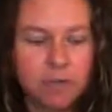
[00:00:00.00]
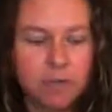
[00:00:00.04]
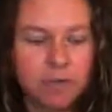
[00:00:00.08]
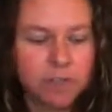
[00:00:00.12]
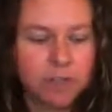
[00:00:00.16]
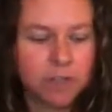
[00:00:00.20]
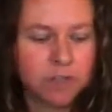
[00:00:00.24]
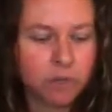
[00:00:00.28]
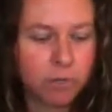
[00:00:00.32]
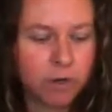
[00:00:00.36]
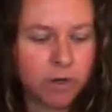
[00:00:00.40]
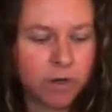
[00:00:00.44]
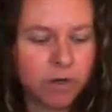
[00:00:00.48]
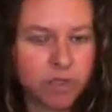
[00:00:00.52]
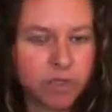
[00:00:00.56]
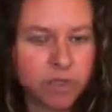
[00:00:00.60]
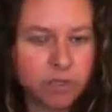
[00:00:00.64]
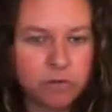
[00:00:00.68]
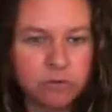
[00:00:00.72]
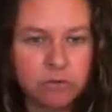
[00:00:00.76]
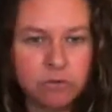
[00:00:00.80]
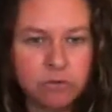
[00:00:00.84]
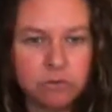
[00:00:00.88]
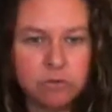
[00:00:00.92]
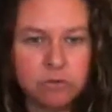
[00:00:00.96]
just wanted
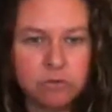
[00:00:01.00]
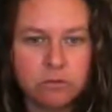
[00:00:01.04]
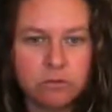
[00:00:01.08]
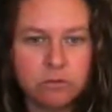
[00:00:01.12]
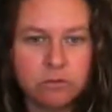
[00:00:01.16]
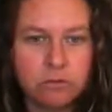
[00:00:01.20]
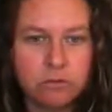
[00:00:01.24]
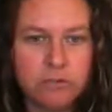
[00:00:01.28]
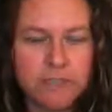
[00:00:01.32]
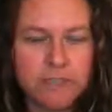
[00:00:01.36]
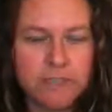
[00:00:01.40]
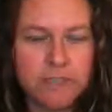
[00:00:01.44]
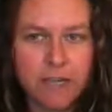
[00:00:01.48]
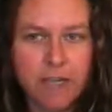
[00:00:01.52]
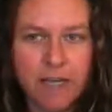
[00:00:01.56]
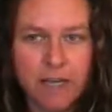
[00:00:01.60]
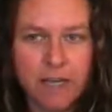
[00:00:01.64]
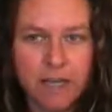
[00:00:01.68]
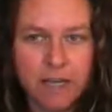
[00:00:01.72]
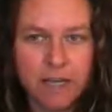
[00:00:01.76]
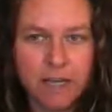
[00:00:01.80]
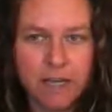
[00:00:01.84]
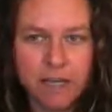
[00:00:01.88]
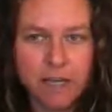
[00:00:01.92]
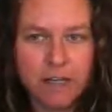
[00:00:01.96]
to say
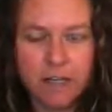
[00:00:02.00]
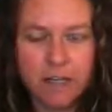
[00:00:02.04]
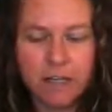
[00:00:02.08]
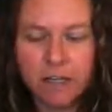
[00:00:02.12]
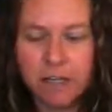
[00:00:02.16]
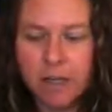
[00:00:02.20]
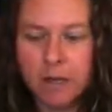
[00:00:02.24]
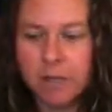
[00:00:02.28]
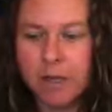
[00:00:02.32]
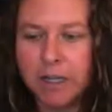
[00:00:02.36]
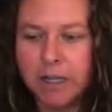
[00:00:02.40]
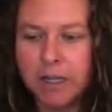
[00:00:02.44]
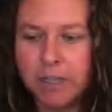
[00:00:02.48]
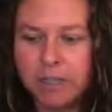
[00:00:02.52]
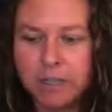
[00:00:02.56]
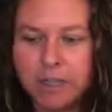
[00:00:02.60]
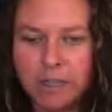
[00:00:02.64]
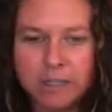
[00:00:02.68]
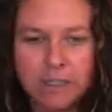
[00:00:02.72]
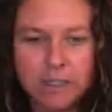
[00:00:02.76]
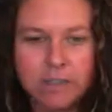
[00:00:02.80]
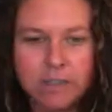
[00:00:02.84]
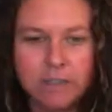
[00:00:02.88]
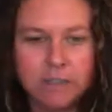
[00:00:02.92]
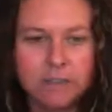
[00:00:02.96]
hi, come
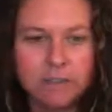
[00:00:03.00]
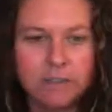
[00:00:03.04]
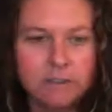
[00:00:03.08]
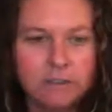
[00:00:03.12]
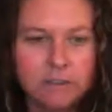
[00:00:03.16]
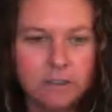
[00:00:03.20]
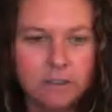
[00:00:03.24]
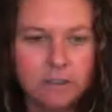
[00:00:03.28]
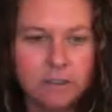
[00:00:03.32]
online,